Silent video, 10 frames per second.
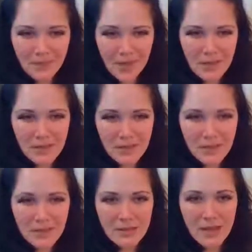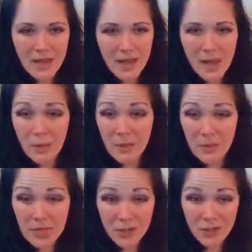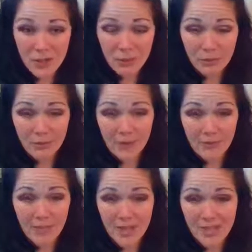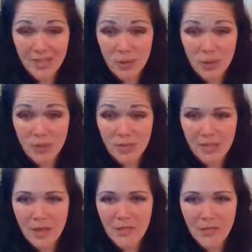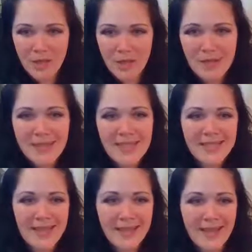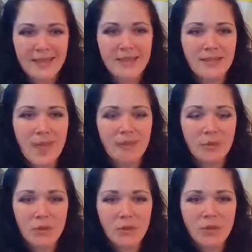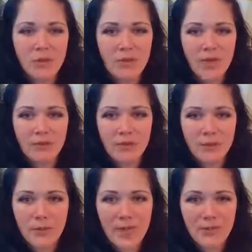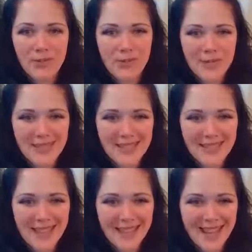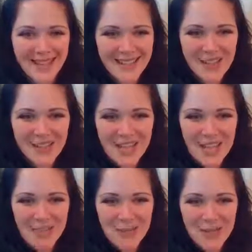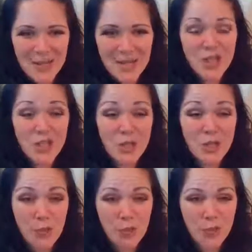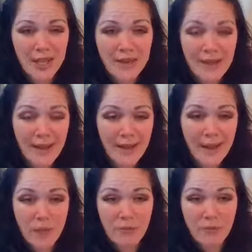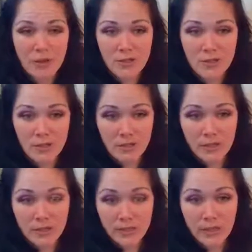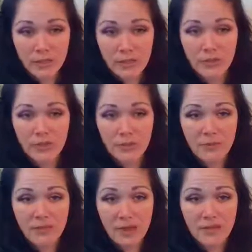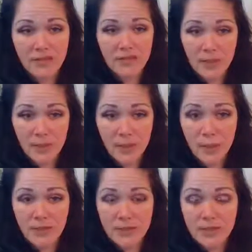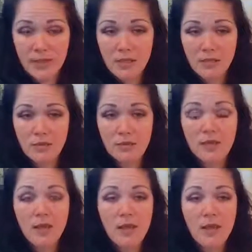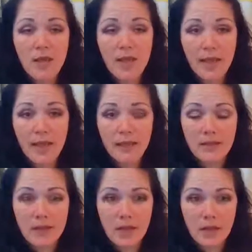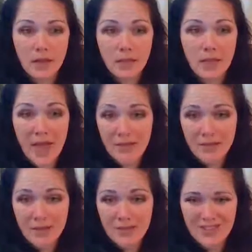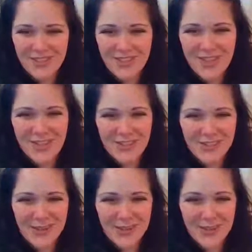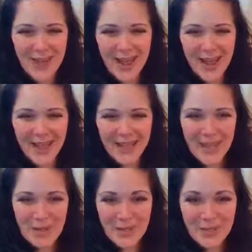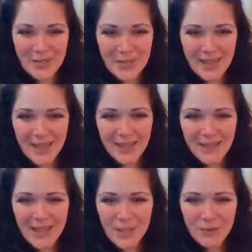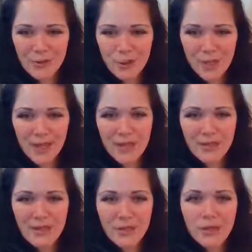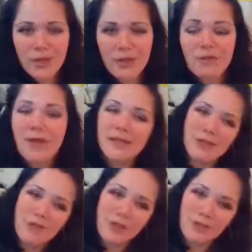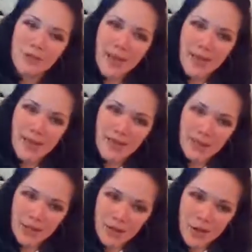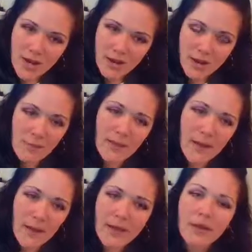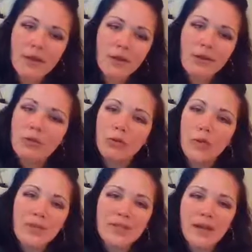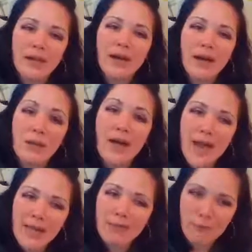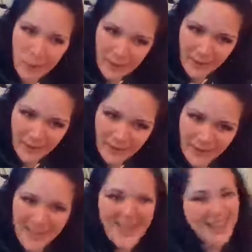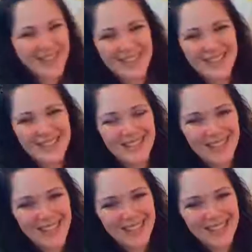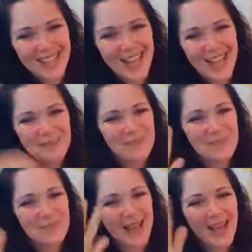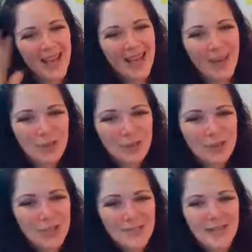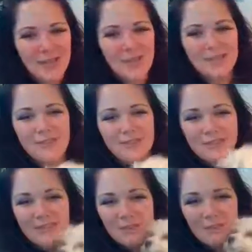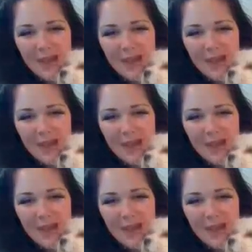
this is helping me too. You know, not just helping you, this helps me stay connected to everyone. I'm so thankful that we have these ways to stay connected. I'll see everyone tomorrow morning at 9 a.m. for our skills. We go over some phonics, phonemic awareness skills, and math skills. So I can't wait to see you then. Thank you for joining us. Enjoy the rest of your day. I'm going to try to get my Google website up and running. See you next time. Bye. Oh, George is saying bye too. Bye.